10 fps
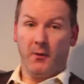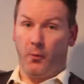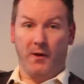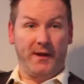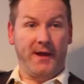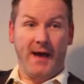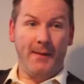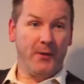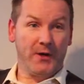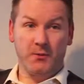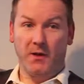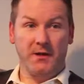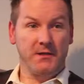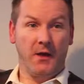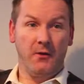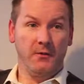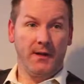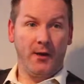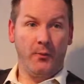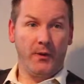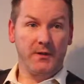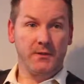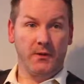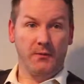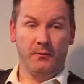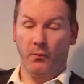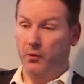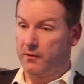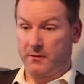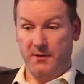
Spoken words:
work the cameras, work the sound and help us, we're more,